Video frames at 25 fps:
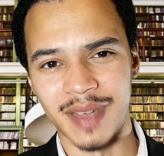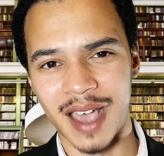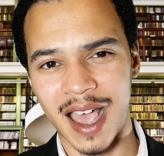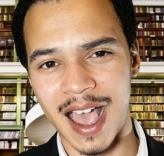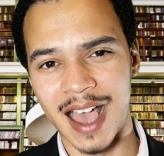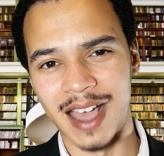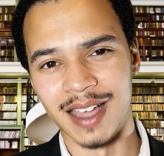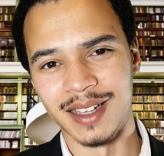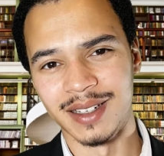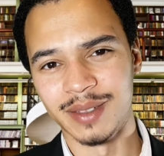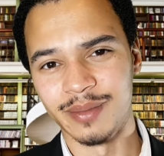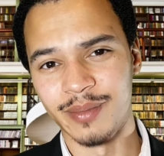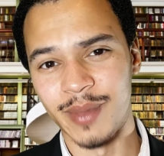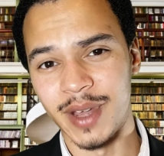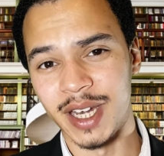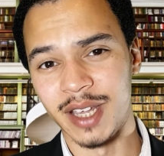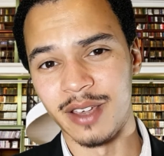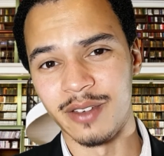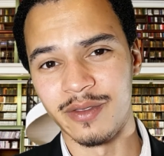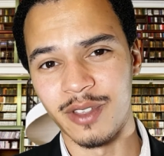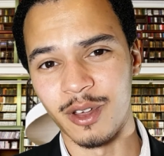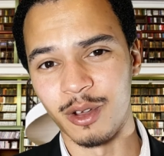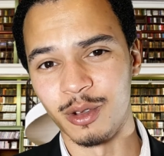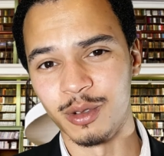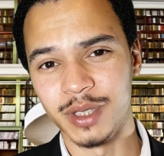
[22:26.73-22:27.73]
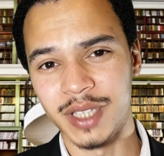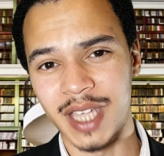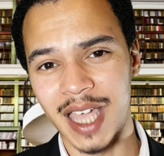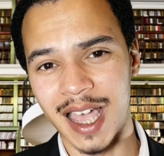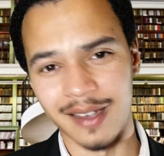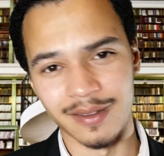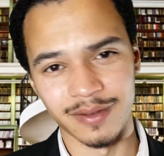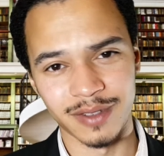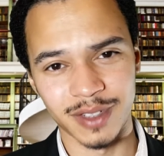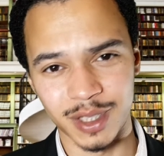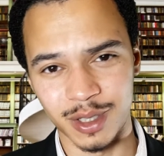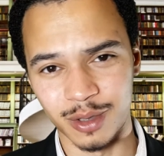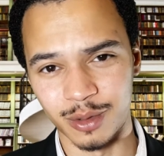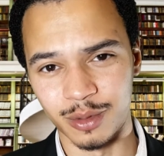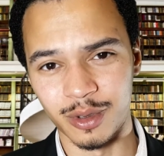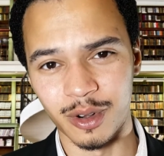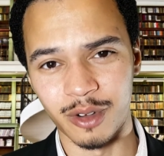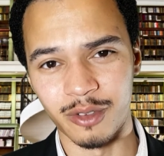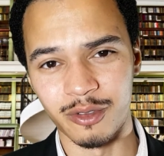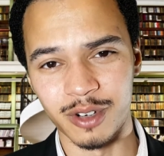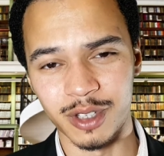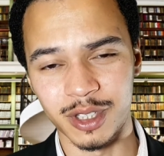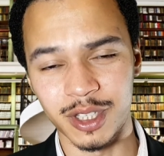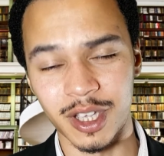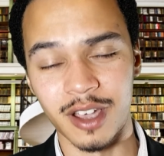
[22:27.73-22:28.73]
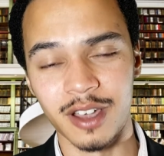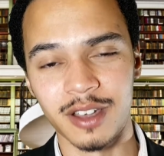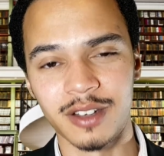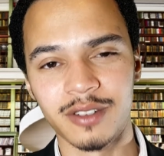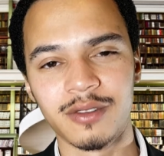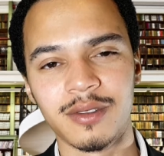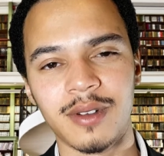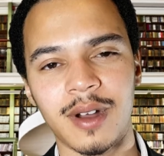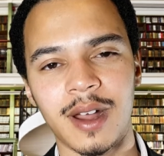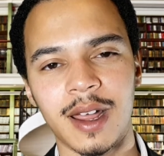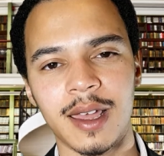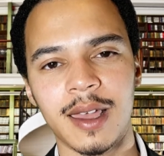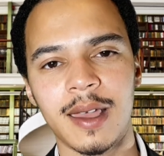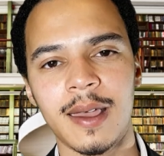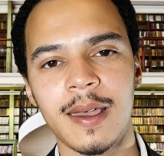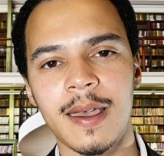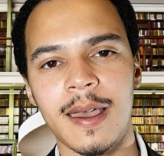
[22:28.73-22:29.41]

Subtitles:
and many of those have still not returned, right?